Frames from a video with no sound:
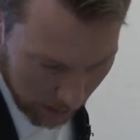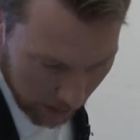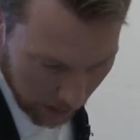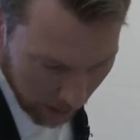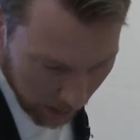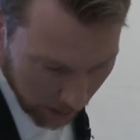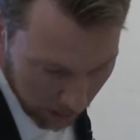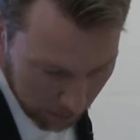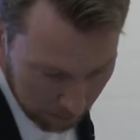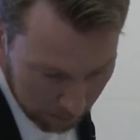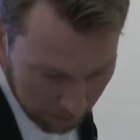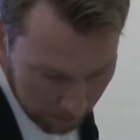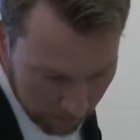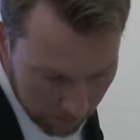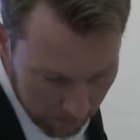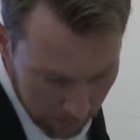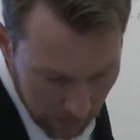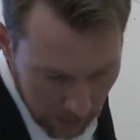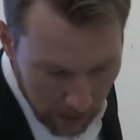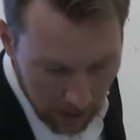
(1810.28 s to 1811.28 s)
Um,
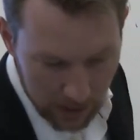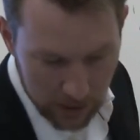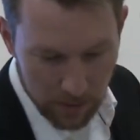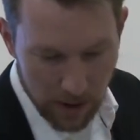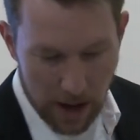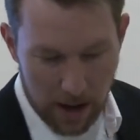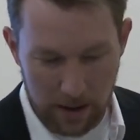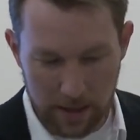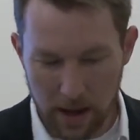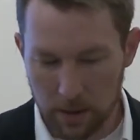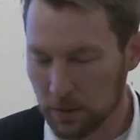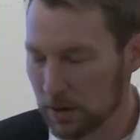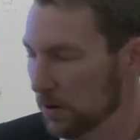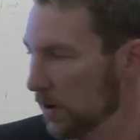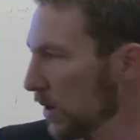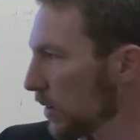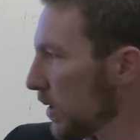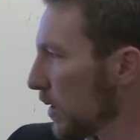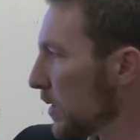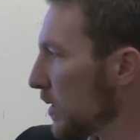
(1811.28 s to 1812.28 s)
and so out of that we
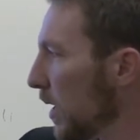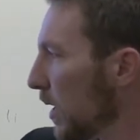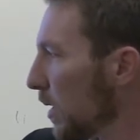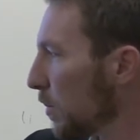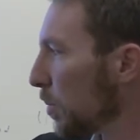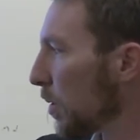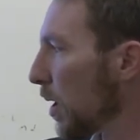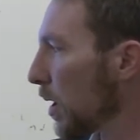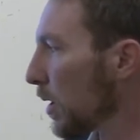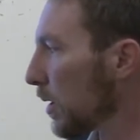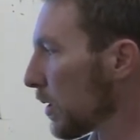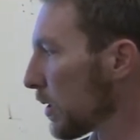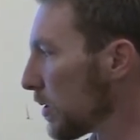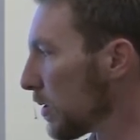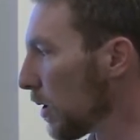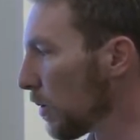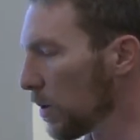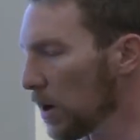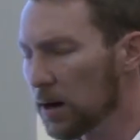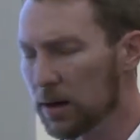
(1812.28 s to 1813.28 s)
create these data products.
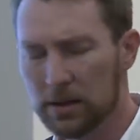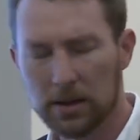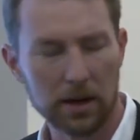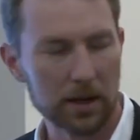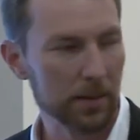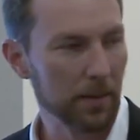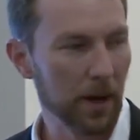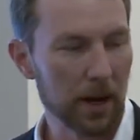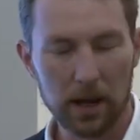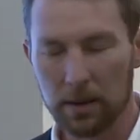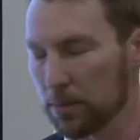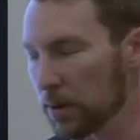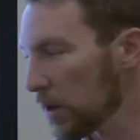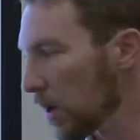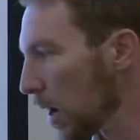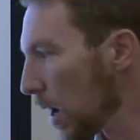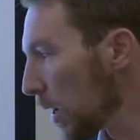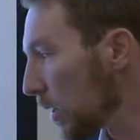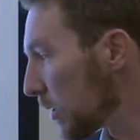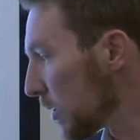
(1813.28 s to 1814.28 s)
So we already talked about A P
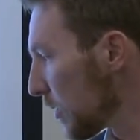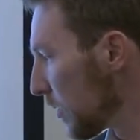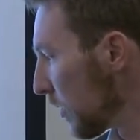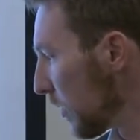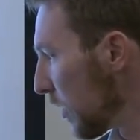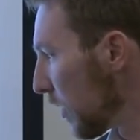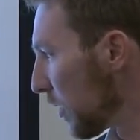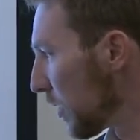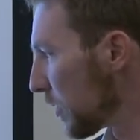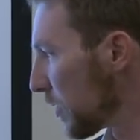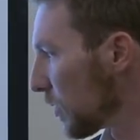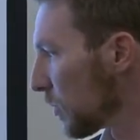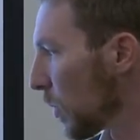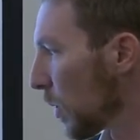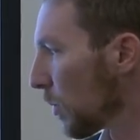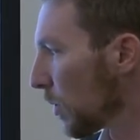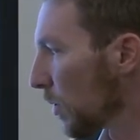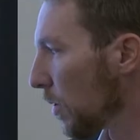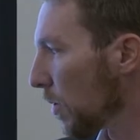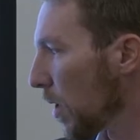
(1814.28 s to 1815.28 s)
Is, you know, this is what
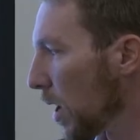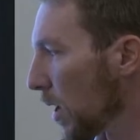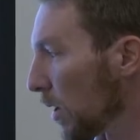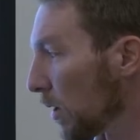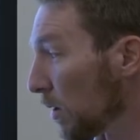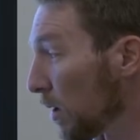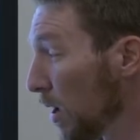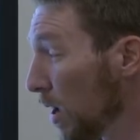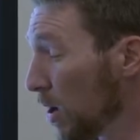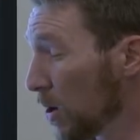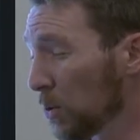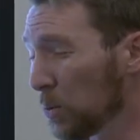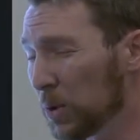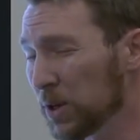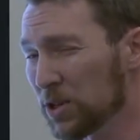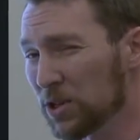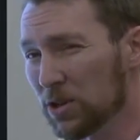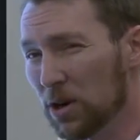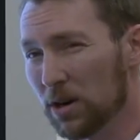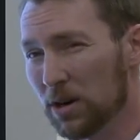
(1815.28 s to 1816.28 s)
we're creating. We
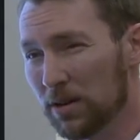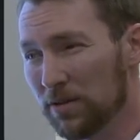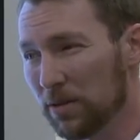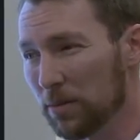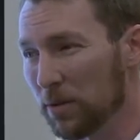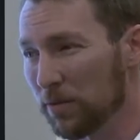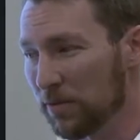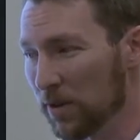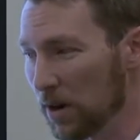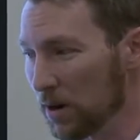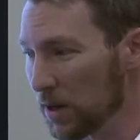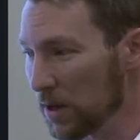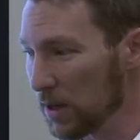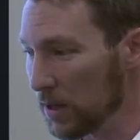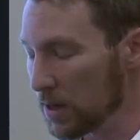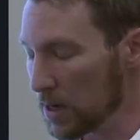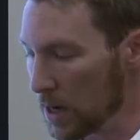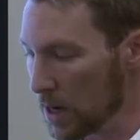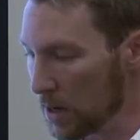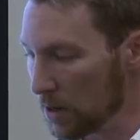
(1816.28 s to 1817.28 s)
started from a
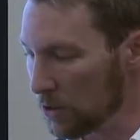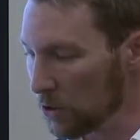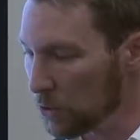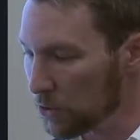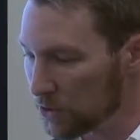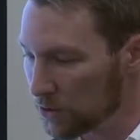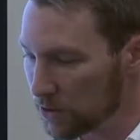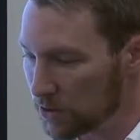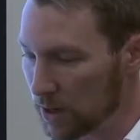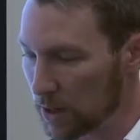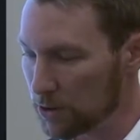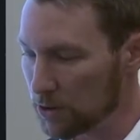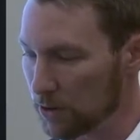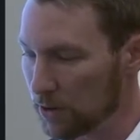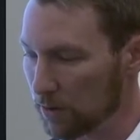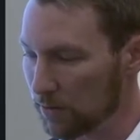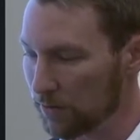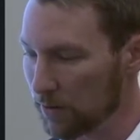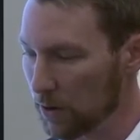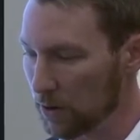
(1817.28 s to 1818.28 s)
very uh,
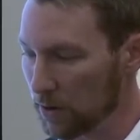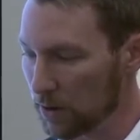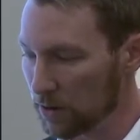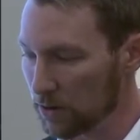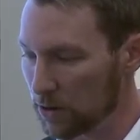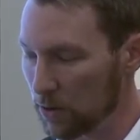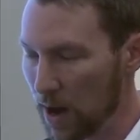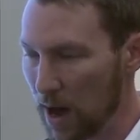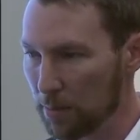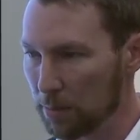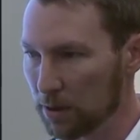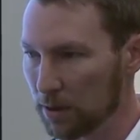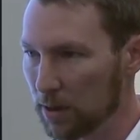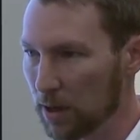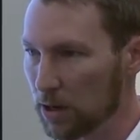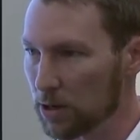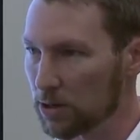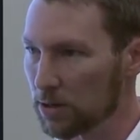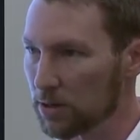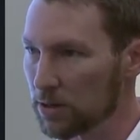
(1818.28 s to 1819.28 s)
user-centric focus, so
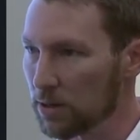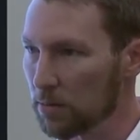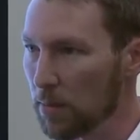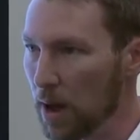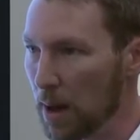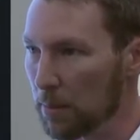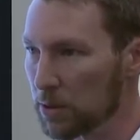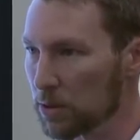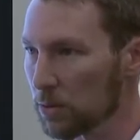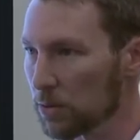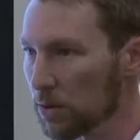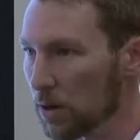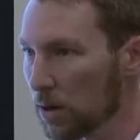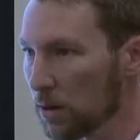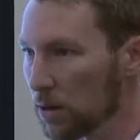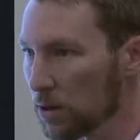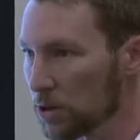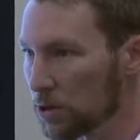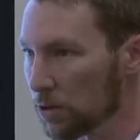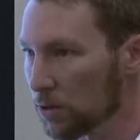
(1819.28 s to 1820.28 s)
applications and maps was our
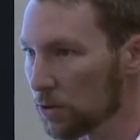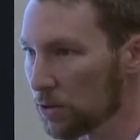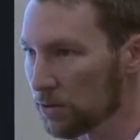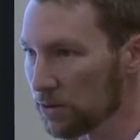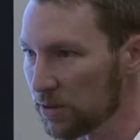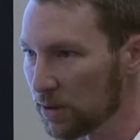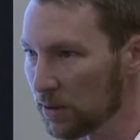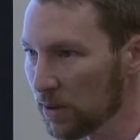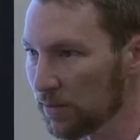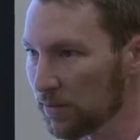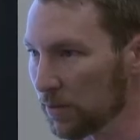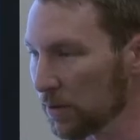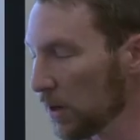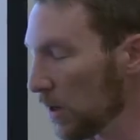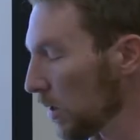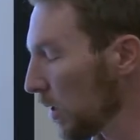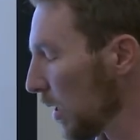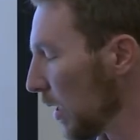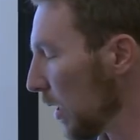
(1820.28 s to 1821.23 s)
initial delivery.